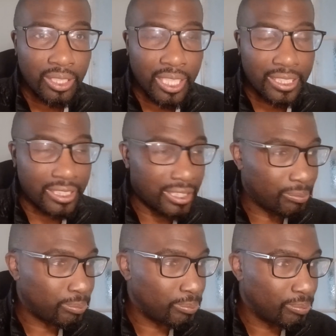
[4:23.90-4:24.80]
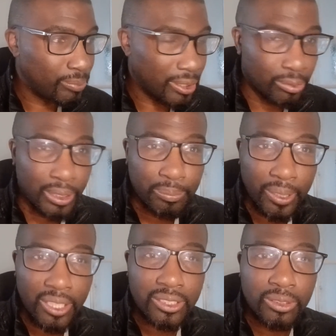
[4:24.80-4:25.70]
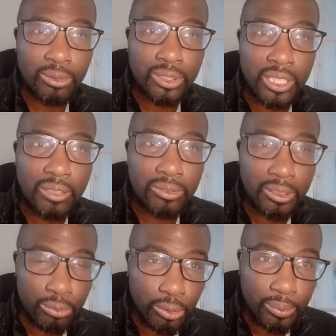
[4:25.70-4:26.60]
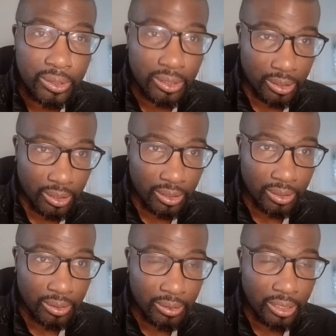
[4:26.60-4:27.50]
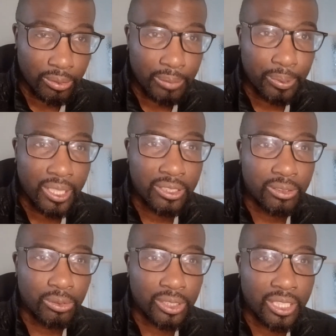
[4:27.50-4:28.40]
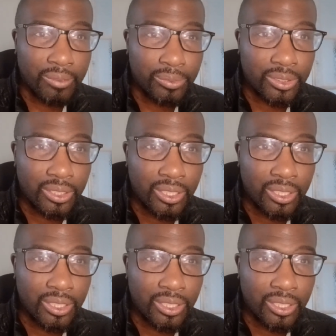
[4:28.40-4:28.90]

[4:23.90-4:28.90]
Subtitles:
and he did agree personal terms, rumoured to agree personal terms.